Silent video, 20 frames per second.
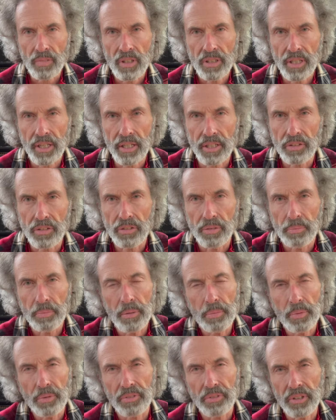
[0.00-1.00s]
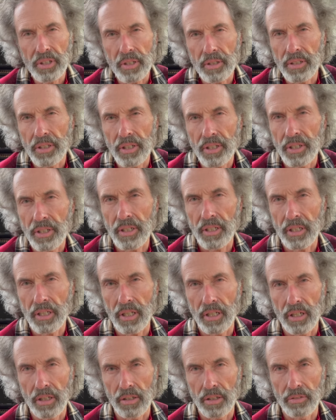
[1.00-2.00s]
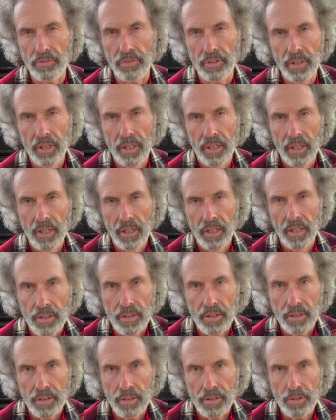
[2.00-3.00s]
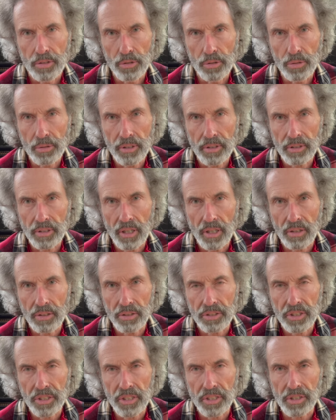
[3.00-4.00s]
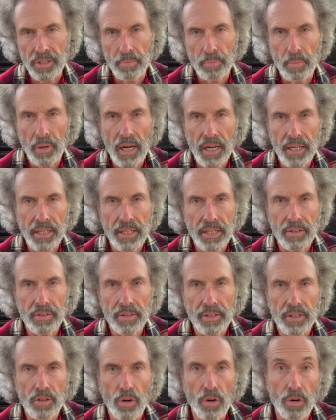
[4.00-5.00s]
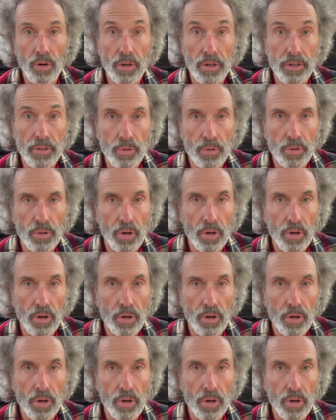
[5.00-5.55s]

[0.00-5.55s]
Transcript: That is, people tend to think of neurolaryngology is a binary on or